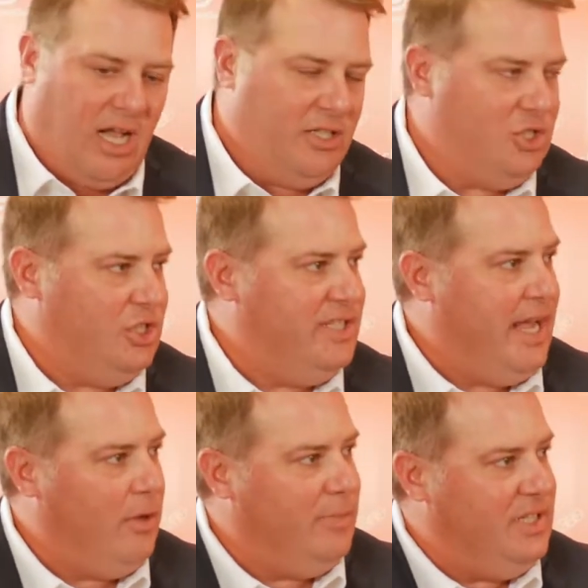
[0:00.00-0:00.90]
college
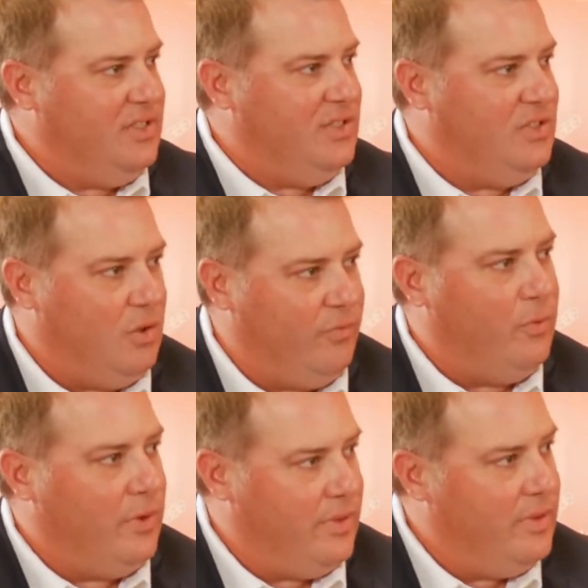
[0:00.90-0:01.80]
endowments, and so forth.